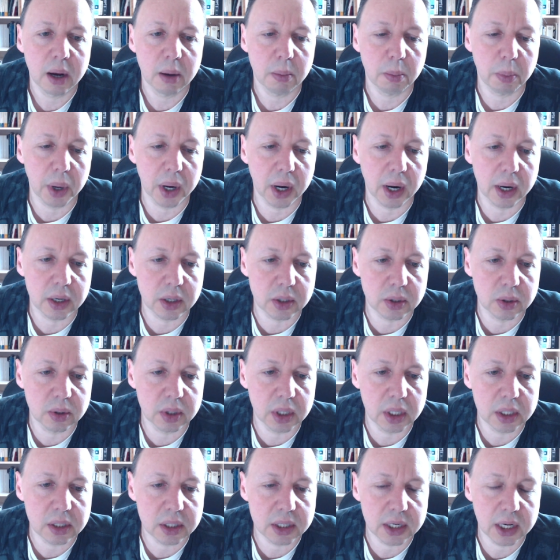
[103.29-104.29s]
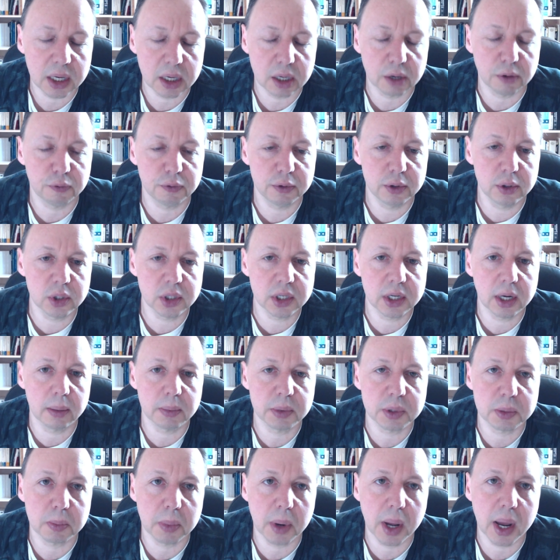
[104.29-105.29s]
but I do need to take a few
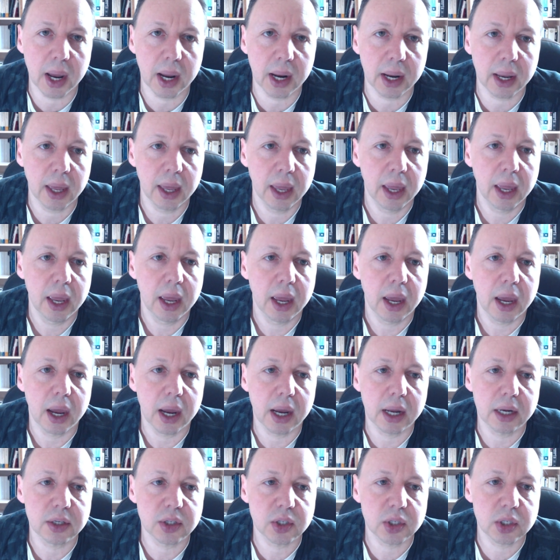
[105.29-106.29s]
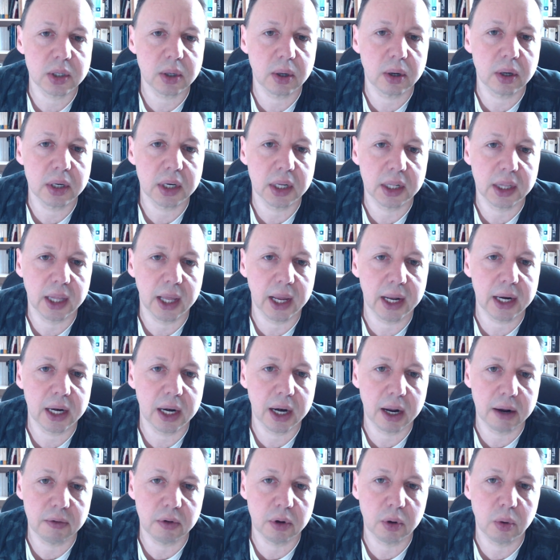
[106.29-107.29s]
steps back and start at that
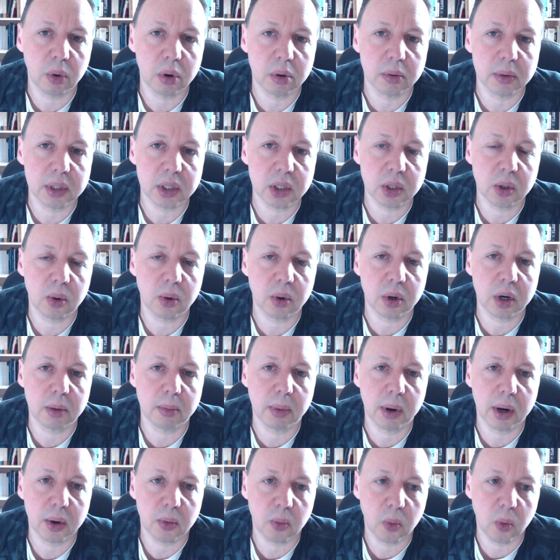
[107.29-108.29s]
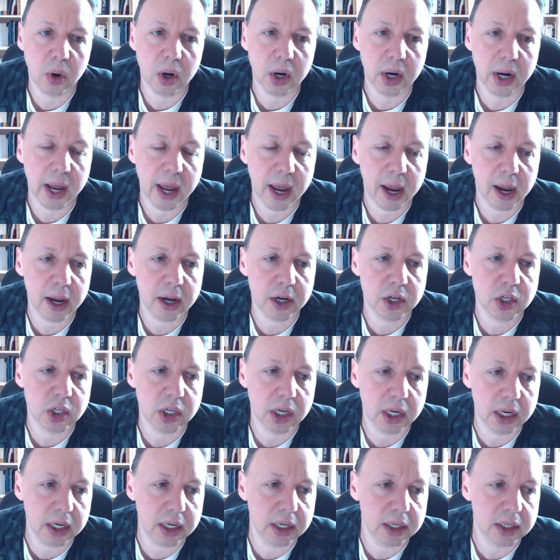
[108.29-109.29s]
level where we talk about what a hash
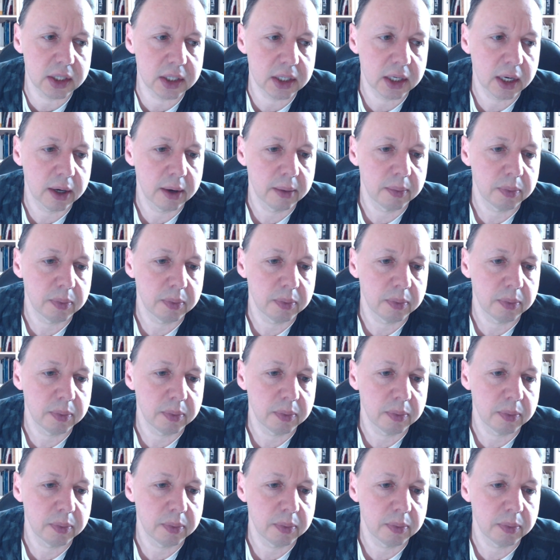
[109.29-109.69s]
is